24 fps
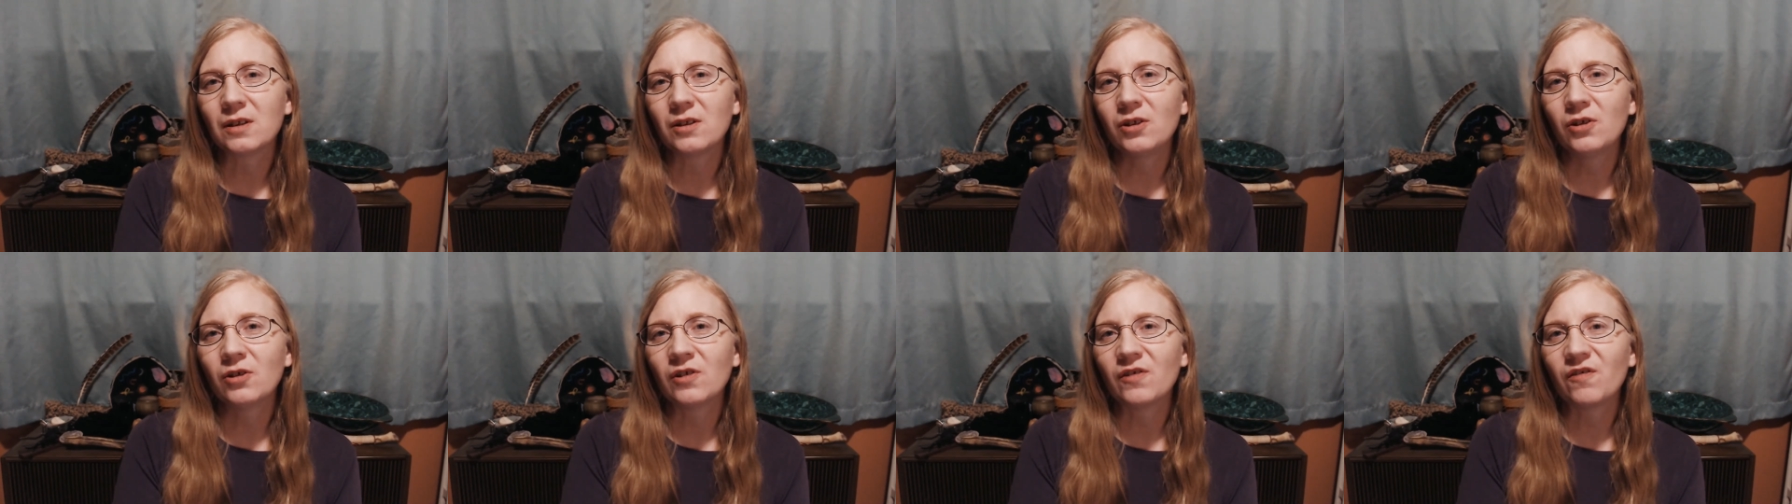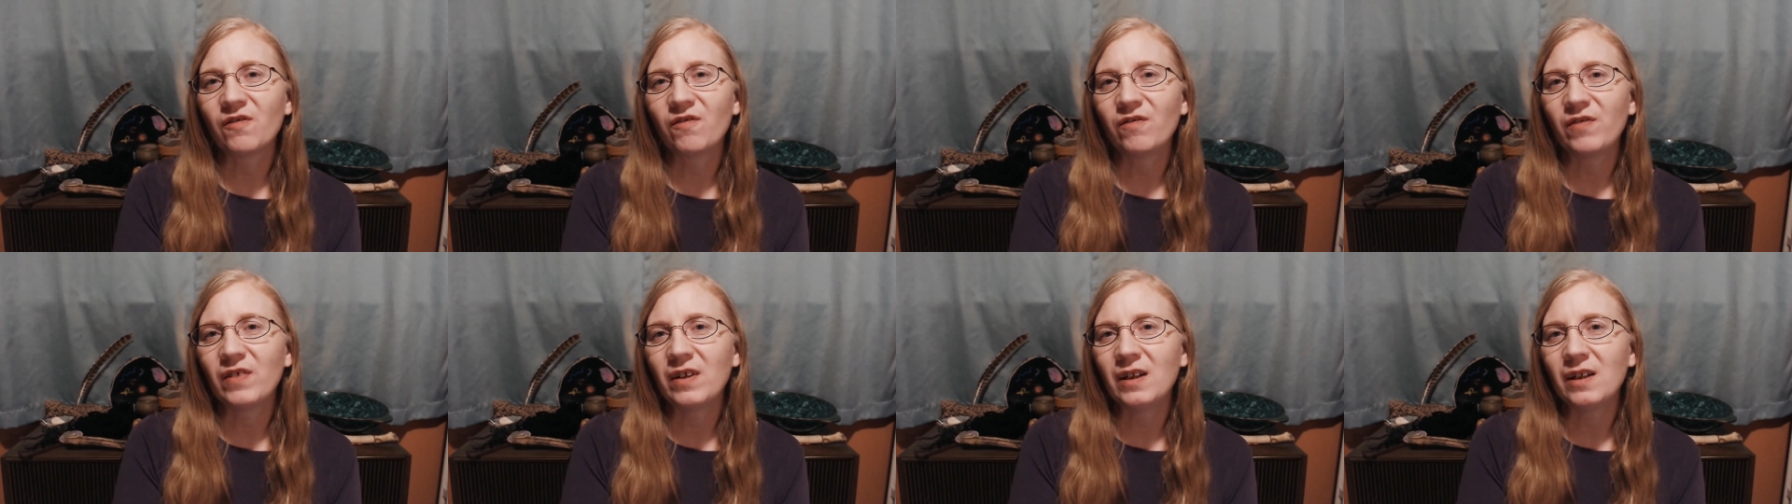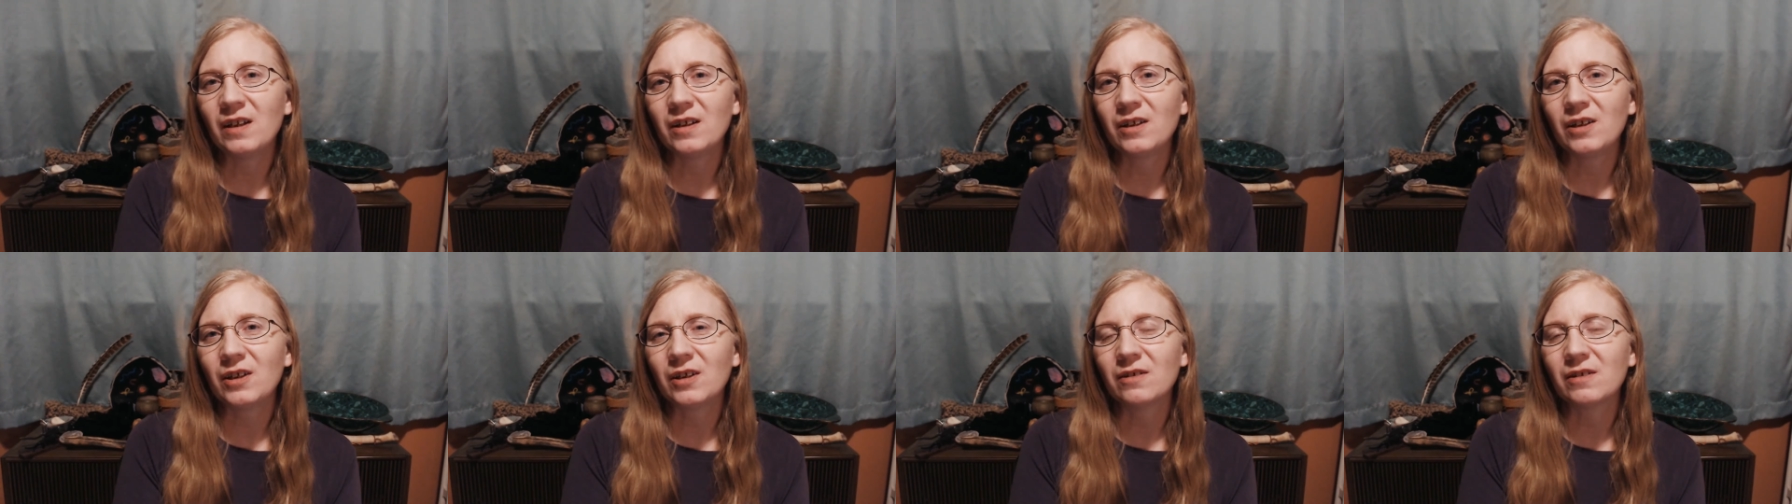you're
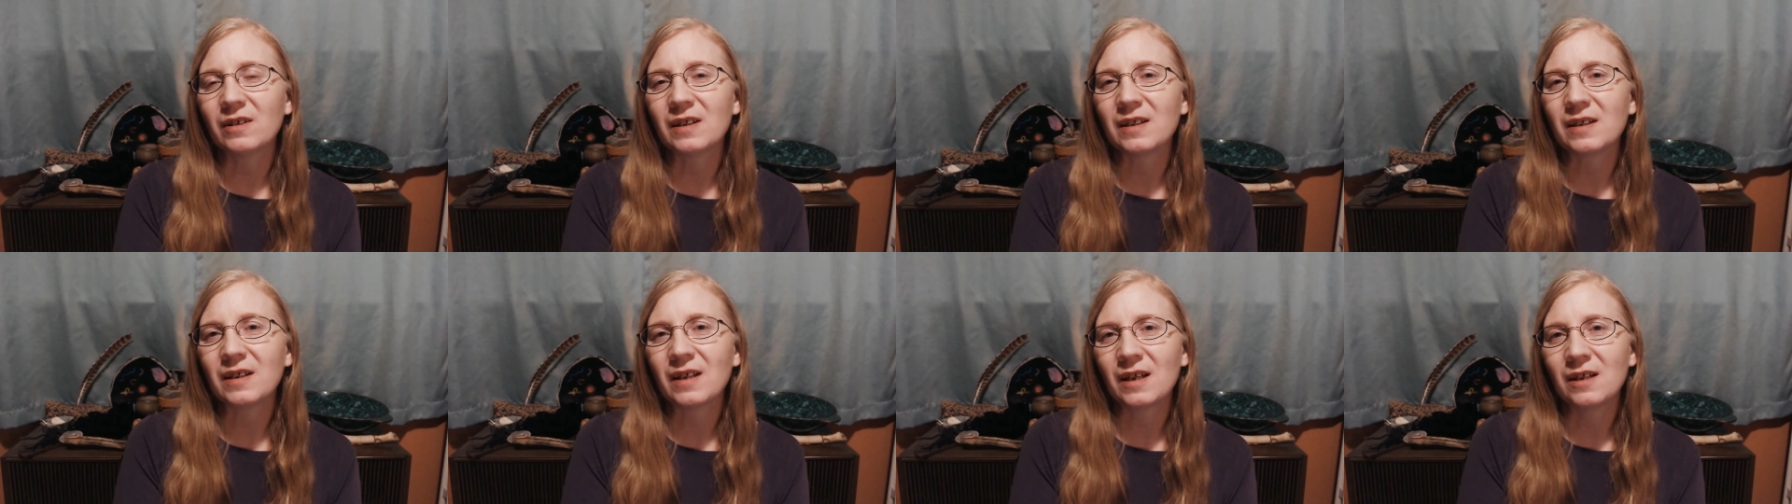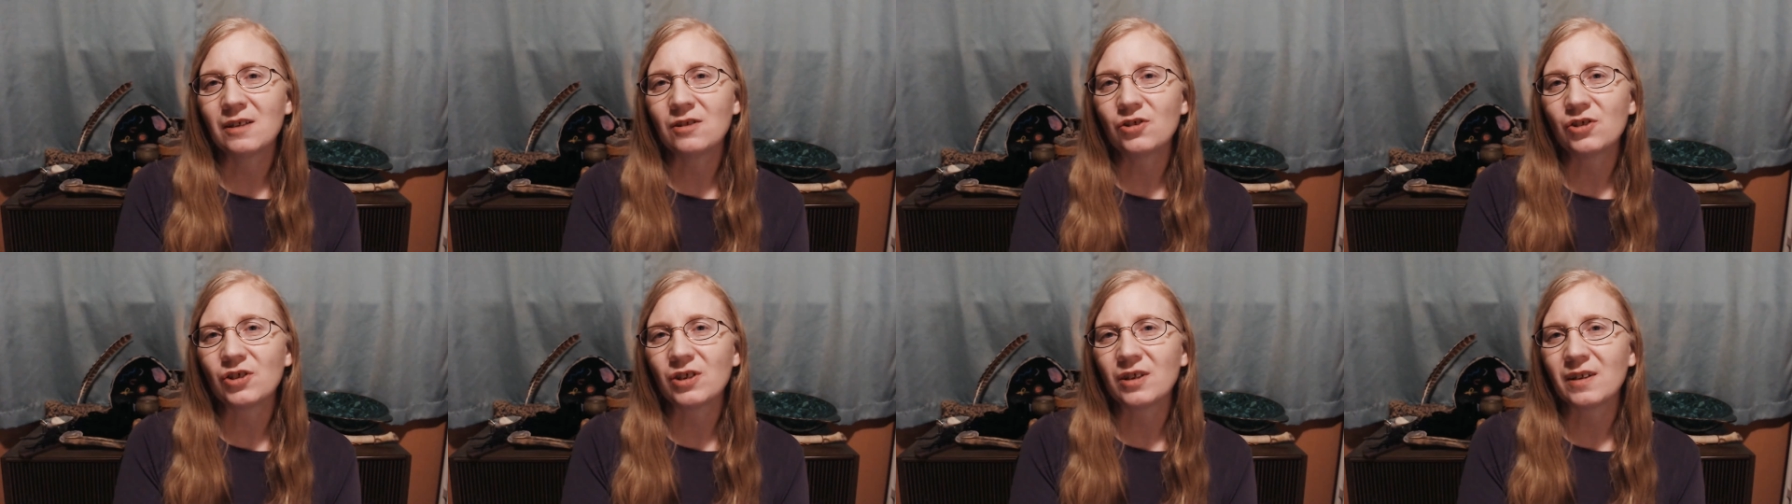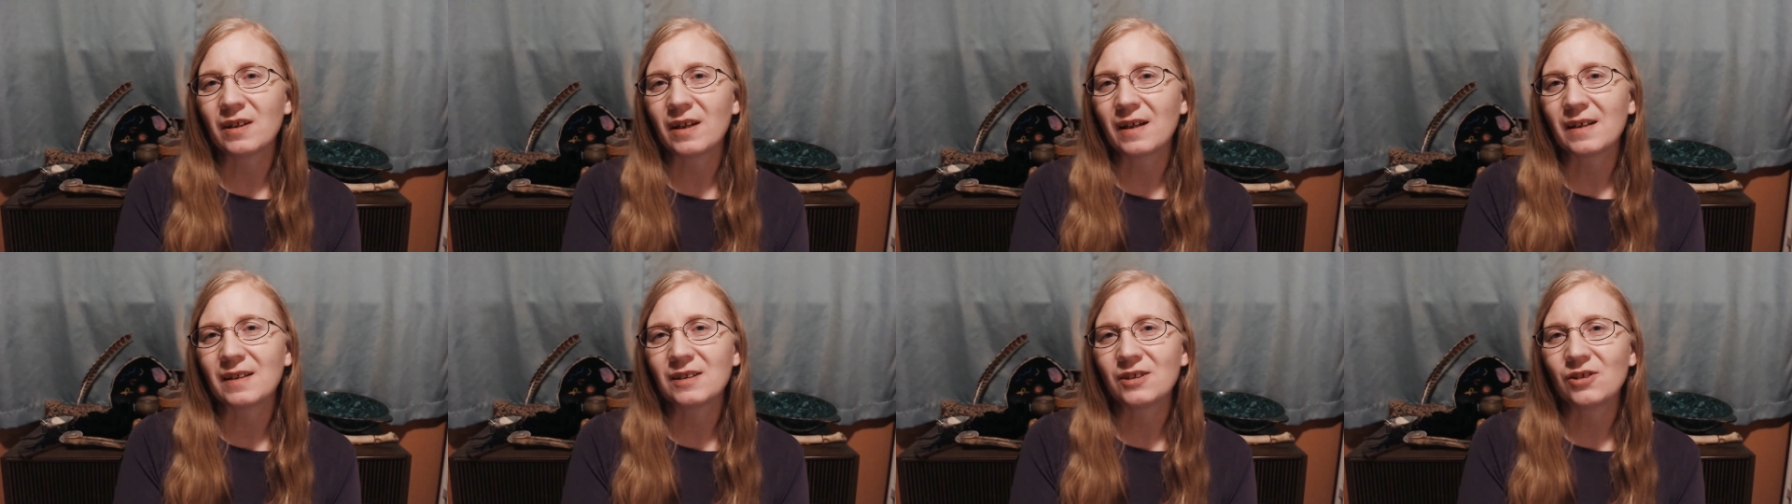feeding your intention
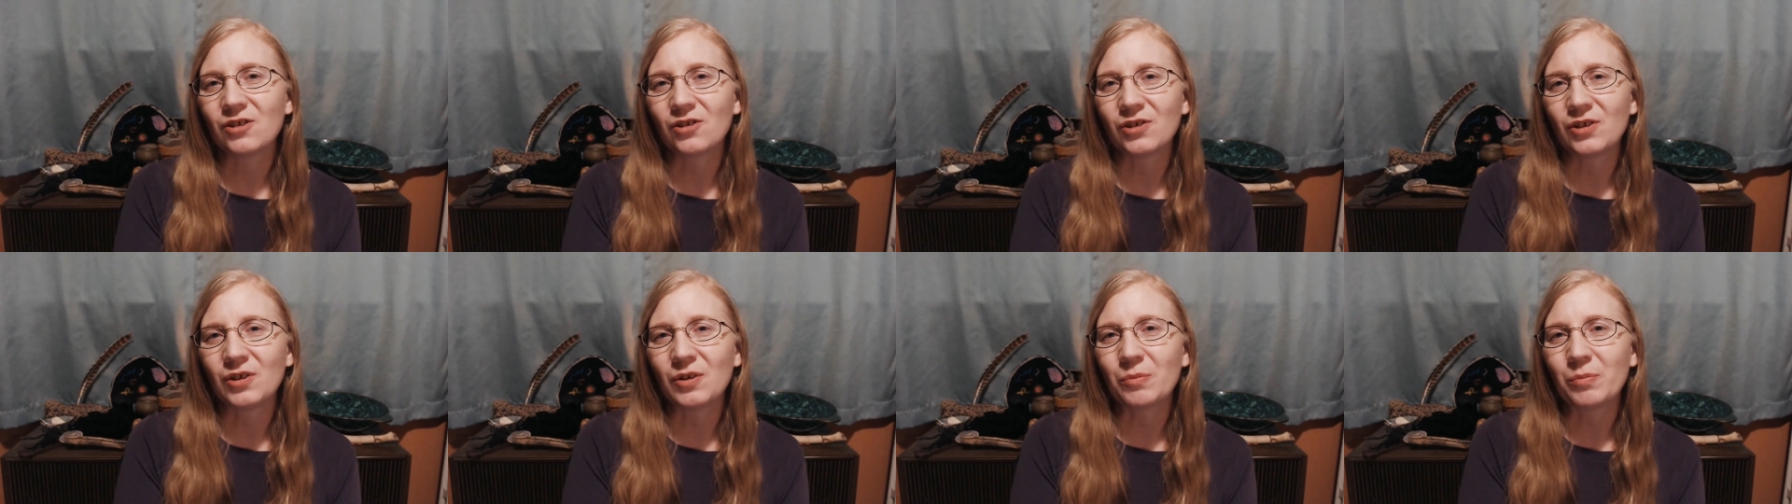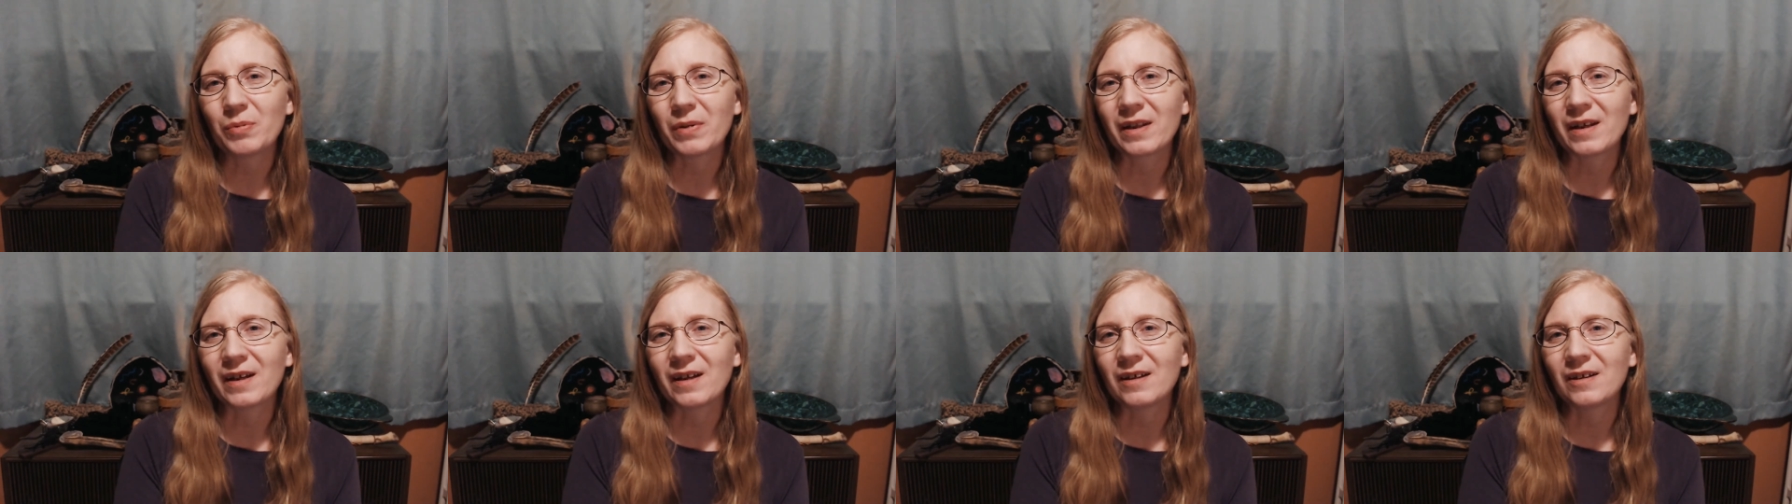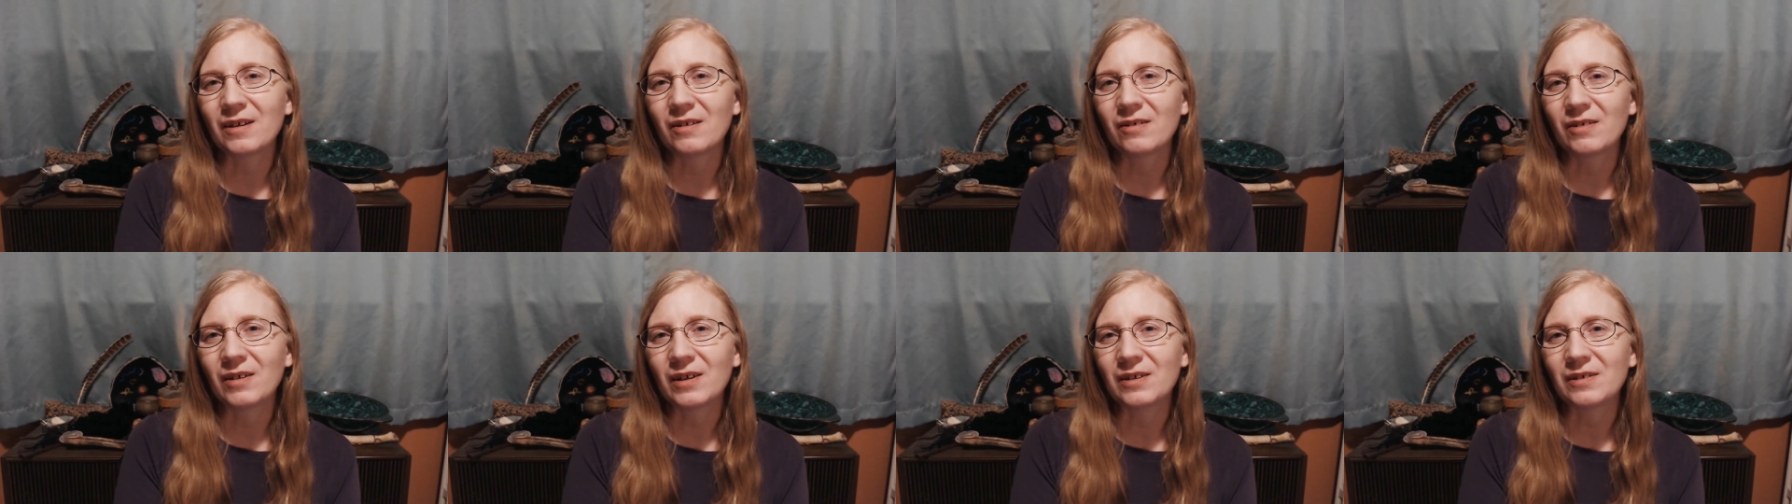as your new plant
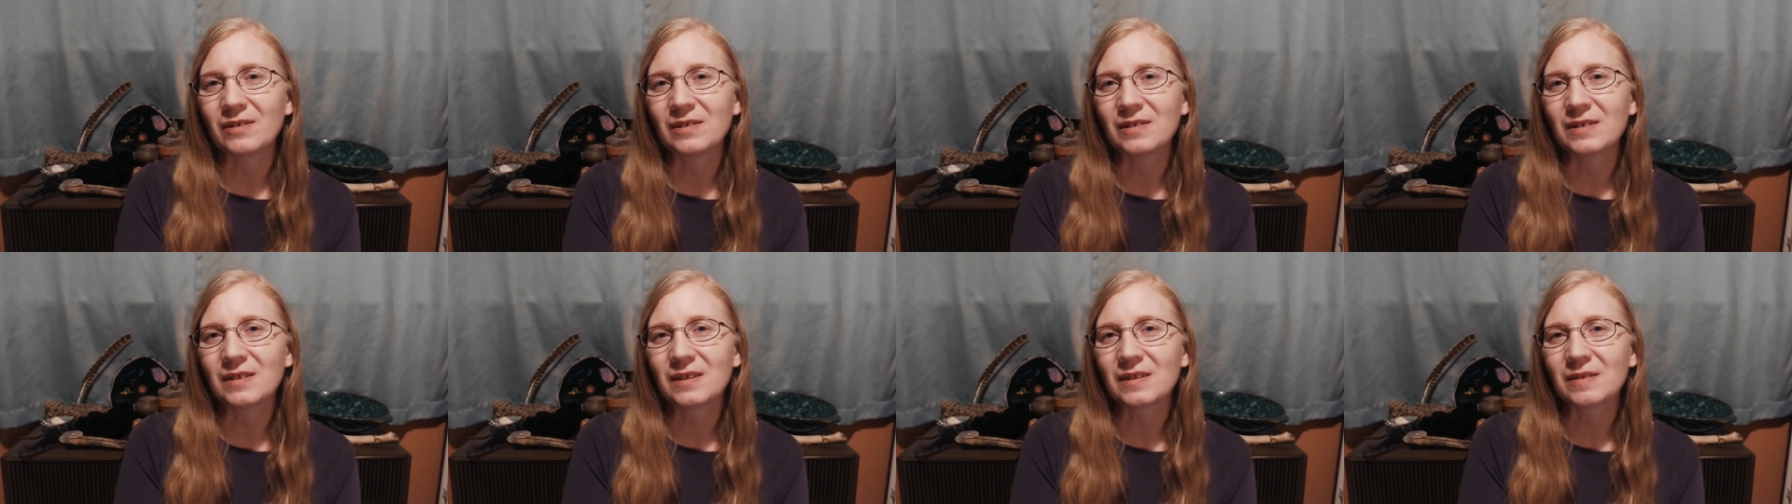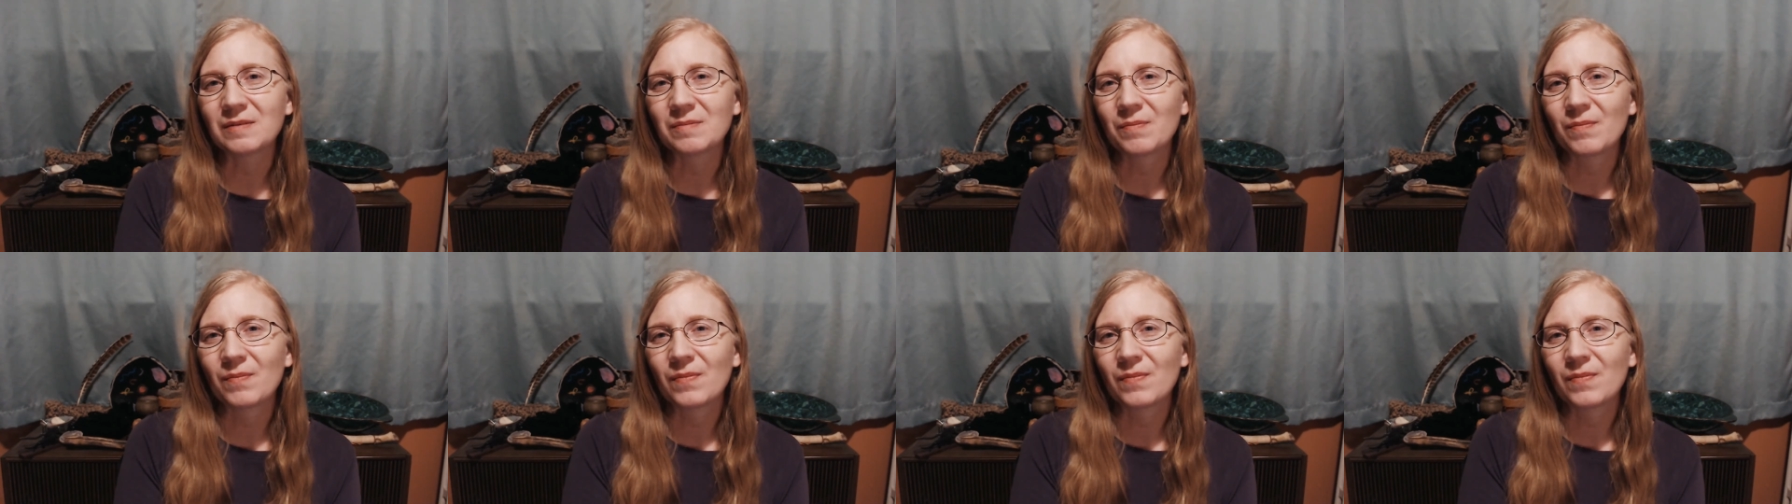grows.